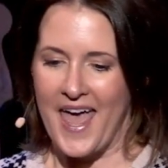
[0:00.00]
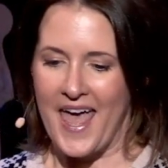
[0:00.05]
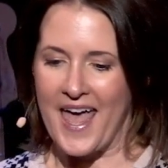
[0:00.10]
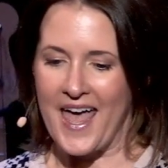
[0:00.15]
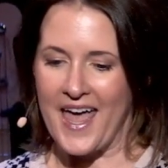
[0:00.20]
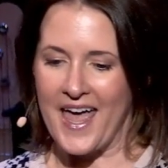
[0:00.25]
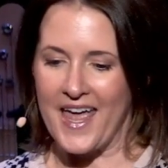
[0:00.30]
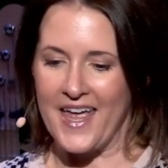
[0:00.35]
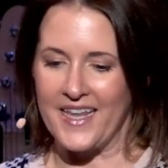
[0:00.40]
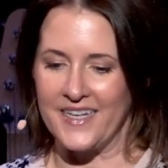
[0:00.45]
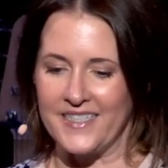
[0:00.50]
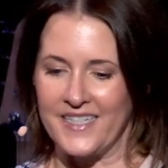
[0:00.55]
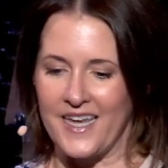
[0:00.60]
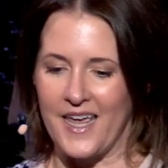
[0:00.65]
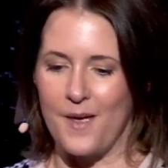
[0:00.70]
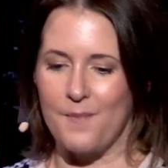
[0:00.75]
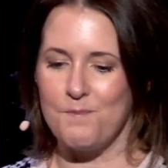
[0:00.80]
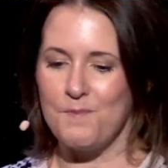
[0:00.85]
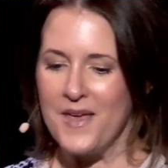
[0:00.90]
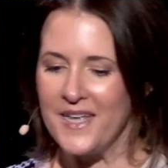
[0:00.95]
And
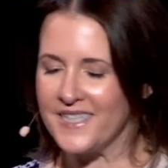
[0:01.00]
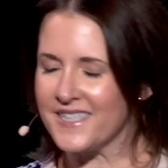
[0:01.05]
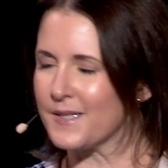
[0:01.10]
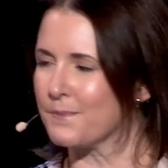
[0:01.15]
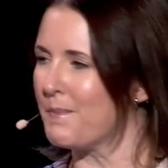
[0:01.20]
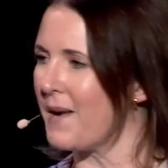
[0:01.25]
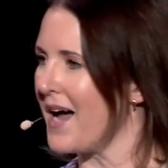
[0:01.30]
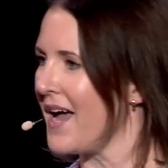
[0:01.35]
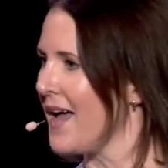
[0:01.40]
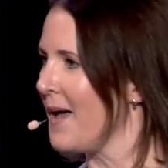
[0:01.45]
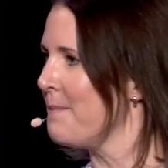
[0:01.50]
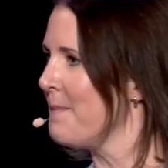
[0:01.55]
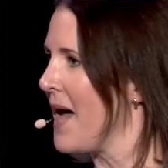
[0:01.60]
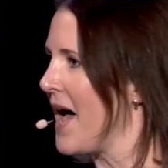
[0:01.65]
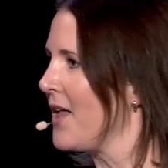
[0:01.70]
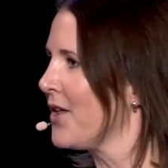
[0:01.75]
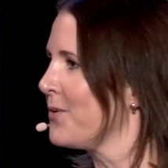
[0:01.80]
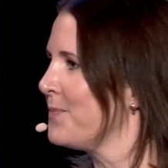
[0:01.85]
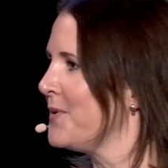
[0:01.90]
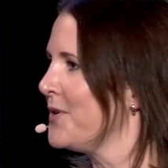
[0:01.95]
amidst
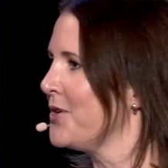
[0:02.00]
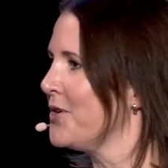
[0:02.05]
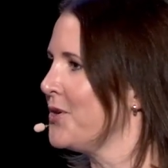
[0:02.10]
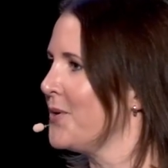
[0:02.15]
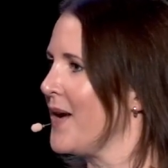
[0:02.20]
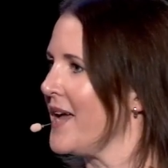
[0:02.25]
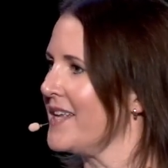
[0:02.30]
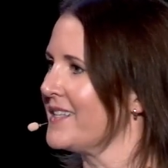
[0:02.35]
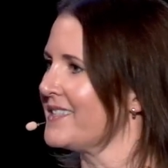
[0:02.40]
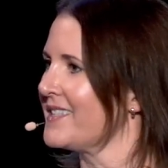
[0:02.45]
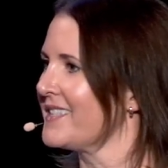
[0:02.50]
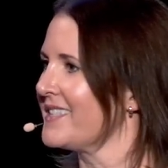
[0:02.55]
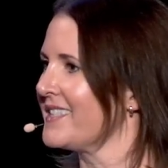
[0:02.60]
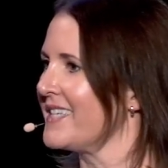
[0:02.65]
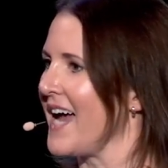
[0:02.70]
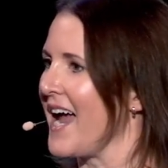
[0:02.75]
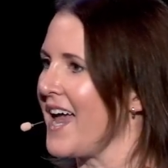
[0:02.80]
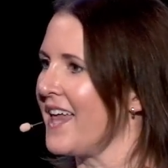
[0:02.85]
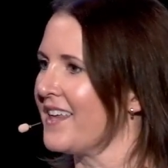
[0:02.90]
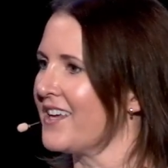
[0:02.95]
Malibu and
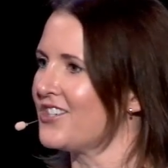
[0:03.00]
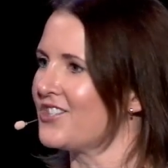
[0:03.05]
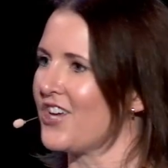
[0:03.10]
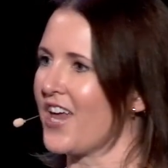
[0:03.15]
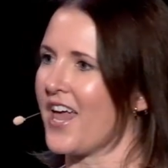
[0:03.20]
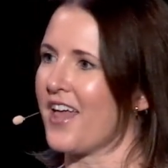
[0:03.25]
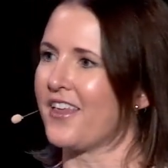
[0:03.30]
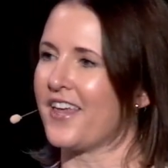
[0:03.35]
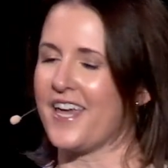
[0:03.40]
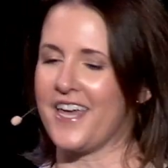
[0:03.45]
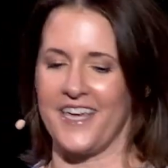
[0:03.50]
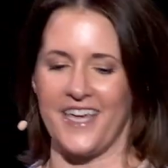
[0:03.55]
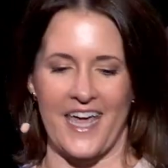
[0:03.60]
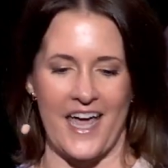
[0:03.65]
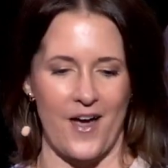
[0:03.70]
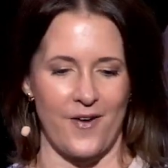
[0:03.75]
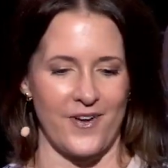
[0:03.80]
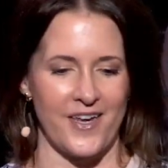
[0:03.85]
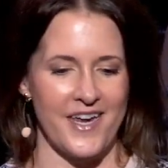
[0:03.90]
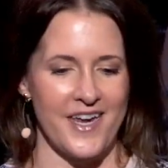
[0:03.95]
stylish LA
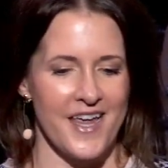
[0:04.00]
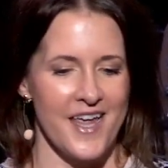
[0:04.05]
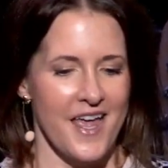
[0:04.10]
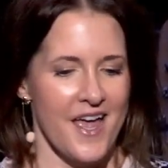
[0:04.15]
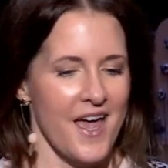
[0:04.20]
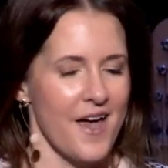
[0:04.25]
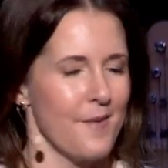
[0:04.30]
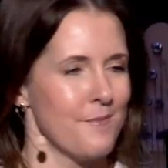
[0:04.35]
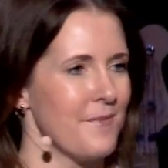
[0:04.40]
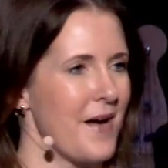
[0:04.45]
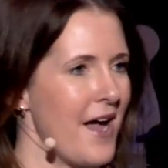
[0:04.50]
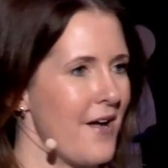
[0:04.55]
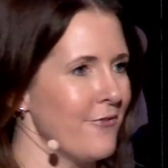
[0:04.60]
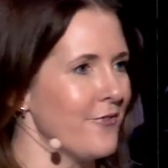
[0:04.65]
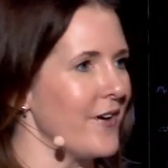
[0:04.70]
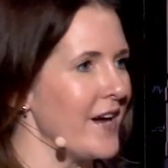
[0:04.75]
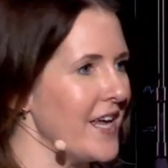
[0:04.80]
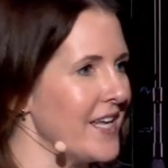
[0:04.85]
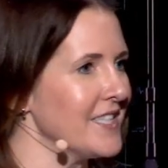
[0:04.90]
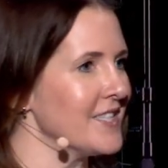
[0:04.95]
County, my
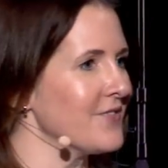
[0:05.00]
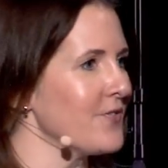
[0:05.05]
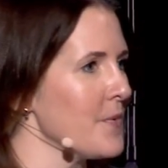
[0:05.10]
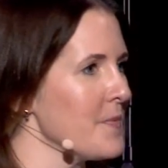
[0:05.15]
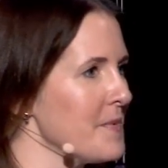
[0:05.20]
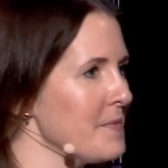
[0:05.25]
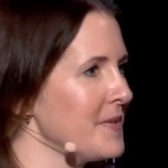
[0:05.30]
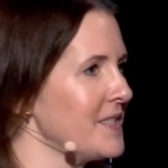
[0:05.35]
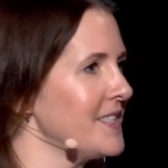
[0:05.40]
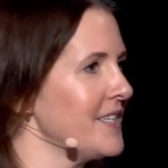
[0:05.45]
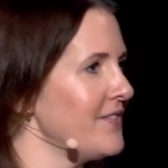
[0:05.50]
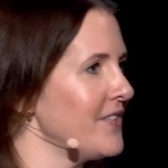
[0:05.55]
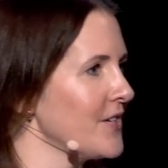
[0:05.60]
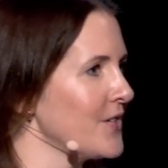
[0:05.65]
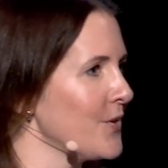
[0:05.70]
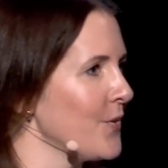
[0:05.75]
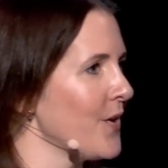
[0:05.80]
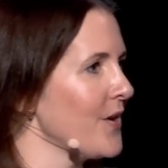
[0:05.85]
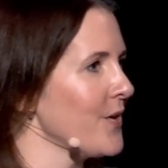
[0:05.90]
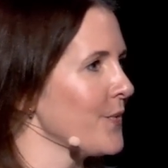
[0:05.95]
friends from the
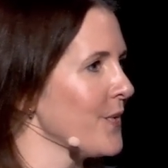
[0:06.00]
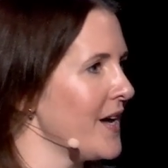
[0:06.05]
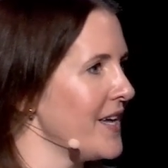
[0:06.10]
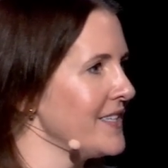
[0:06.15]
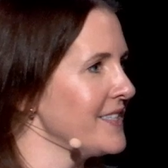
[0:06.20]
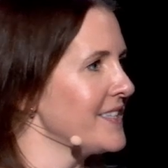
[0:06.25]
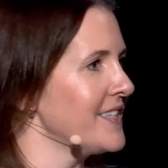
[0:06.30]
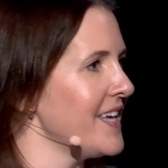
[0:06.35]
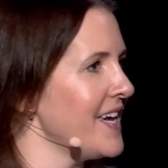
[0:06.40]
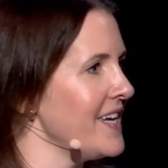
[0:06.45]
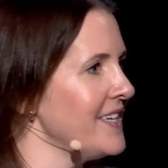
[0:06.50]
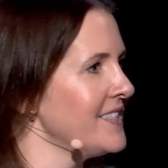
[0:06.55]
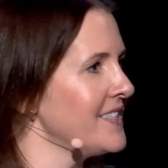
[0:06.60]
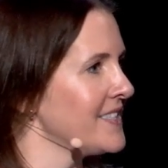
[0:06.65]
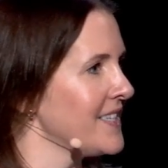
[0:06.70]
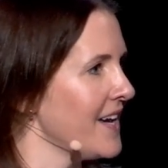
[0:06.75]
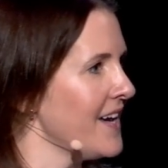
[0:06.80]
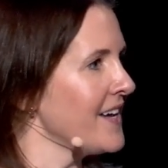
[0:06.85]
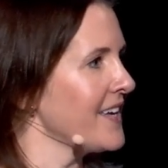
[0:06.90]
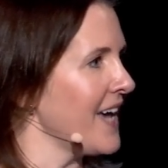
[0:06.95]
Pacific Northwest, they
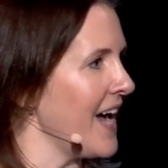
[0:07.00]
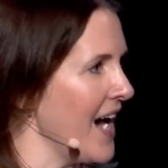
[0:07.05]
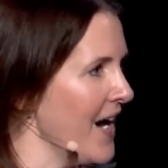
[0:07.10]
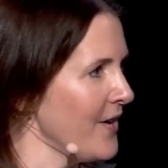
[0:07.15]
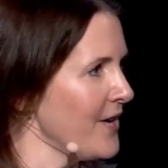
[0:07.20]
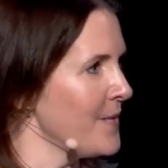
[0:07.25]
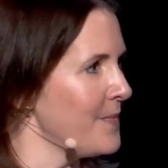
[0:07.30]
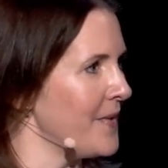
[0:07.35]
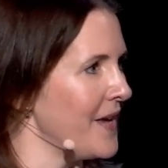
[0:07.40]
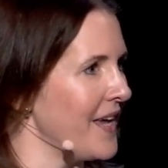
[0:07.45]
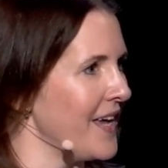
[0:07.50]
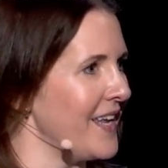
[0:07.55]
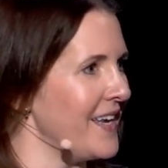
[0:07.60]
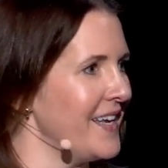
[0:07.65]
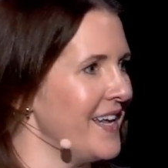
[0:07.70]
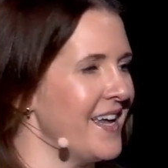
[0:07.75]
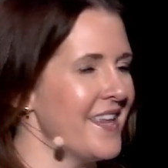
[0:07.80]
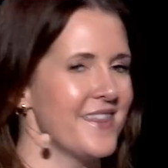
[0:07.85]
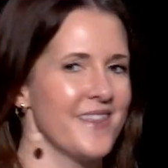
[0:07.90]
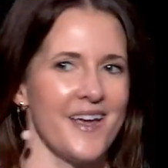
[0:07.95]
stuck out a bit
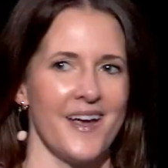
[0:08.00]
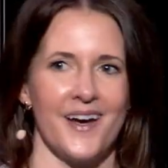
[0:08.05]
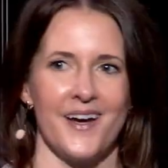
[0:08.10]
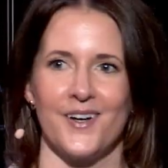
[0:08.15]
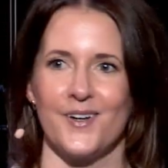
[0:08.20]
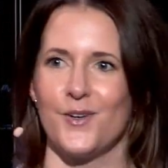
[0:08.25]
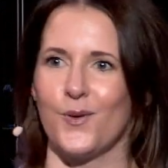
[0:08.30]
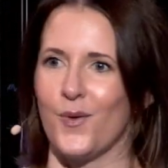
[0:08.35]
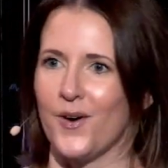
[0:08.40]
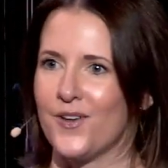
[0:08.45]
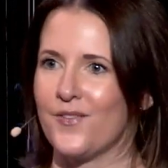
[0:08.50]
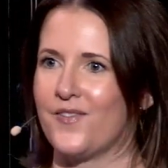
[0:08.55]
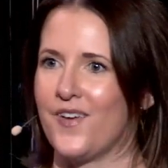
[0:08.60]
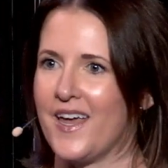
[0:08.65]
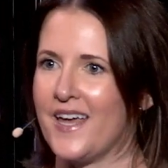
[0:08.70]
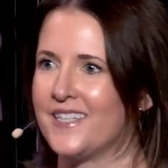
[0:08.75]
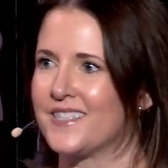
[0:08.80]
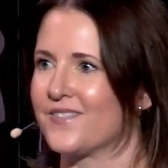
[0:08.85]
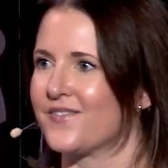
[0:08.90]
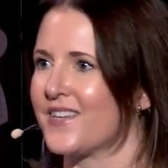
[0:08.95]
in their North
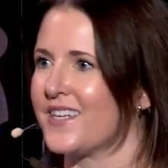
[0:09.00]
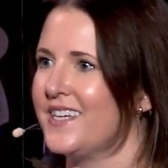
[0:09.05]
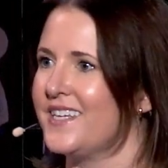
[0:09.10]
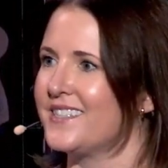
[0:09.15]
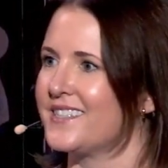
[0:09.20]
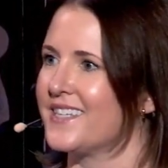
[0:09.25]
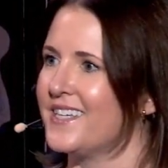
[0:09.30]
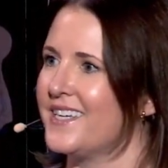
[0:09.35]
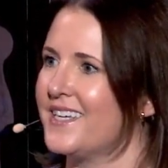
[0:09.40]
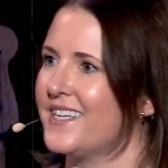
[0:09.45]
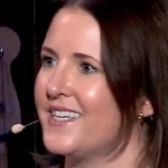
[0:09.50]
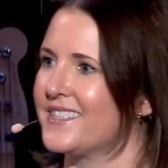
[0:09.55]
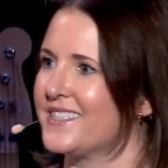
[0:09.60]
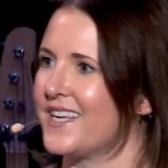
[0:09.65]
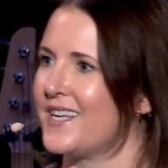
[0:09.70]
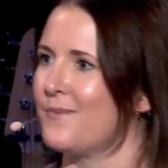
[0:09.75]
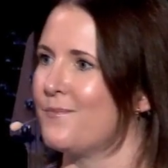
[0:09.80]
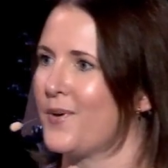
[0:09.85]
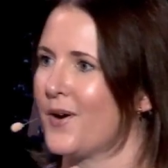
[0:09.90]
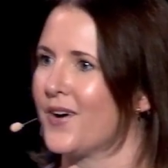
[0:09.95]
Face fleeces
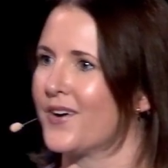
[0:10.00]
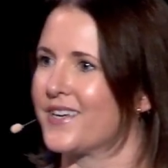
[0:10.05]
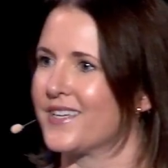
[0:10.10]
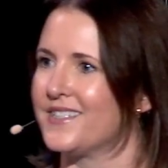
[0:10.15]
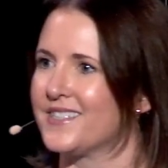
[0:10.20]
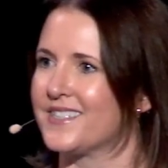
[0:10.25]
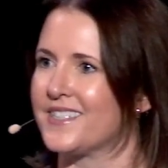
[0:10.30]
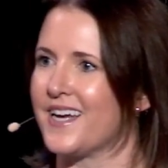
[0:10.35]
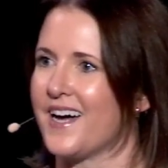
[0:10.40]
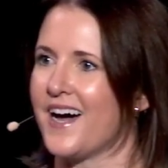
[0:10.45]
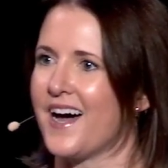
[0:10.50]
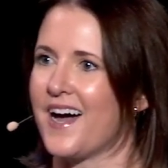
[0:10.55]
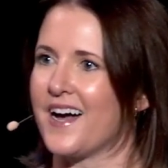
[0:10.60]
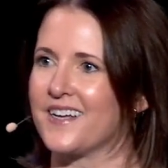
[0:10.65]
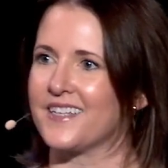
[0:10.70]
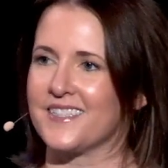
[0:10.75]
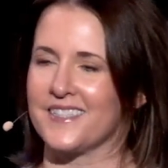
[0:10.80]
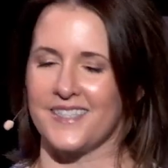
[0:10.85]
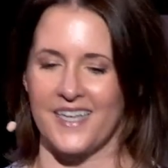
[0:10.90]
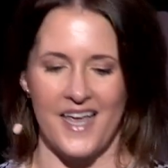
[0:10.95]
and
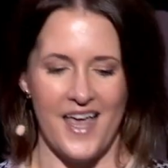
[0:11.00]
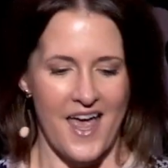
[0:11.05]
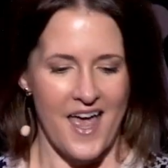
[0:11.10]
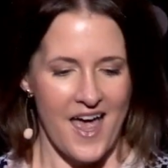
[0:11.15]
Birkenstocks.